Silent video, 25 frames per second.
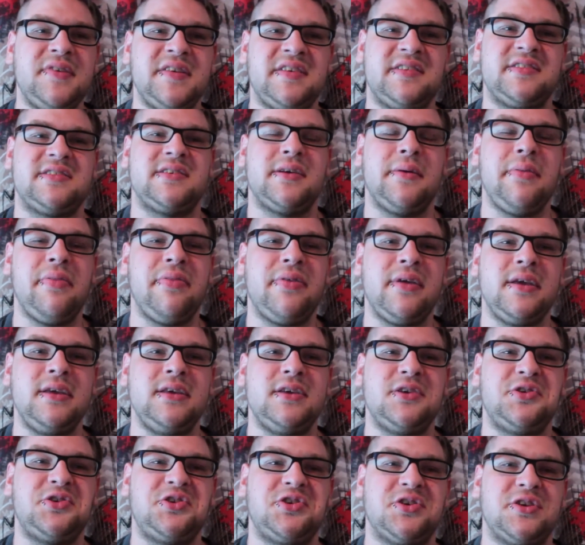is something
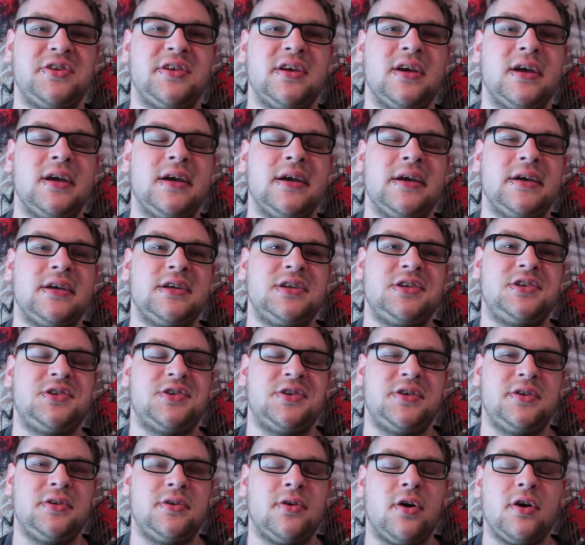you should
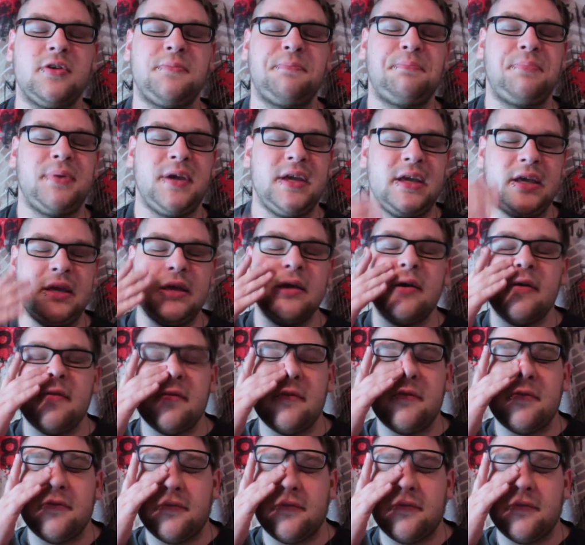not be